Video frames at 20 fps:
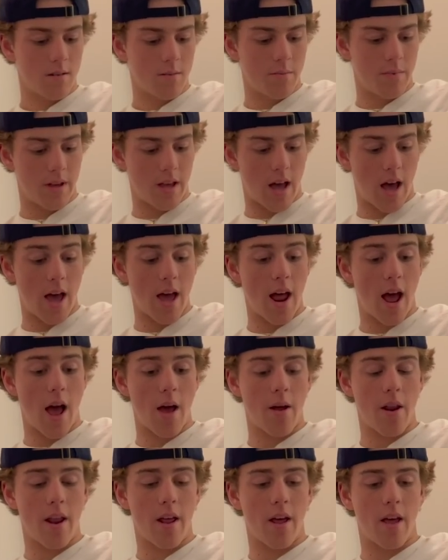but yeah, I,
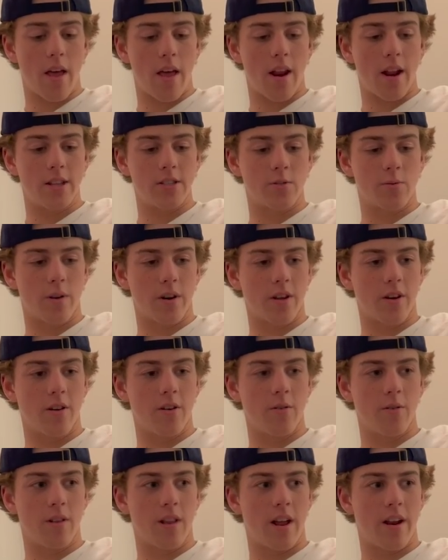I, I, and I just want to go
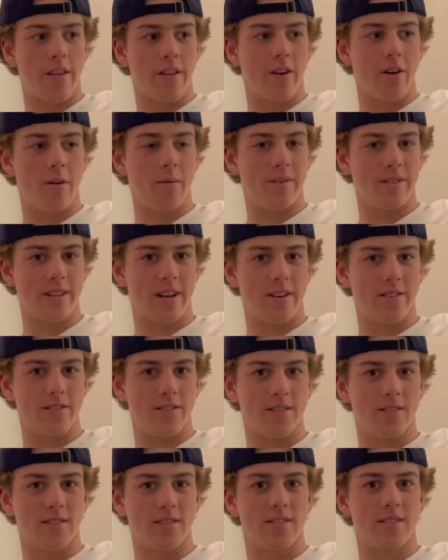to a lot of the homies'
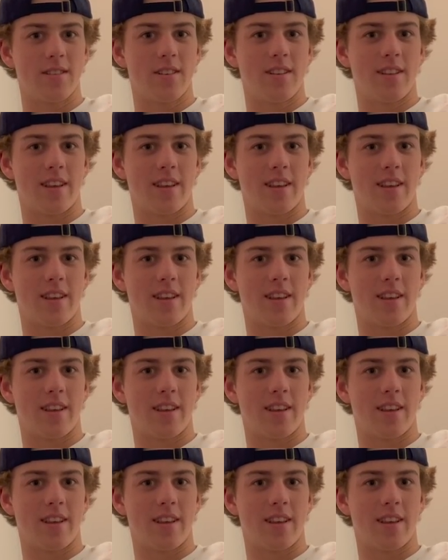houses.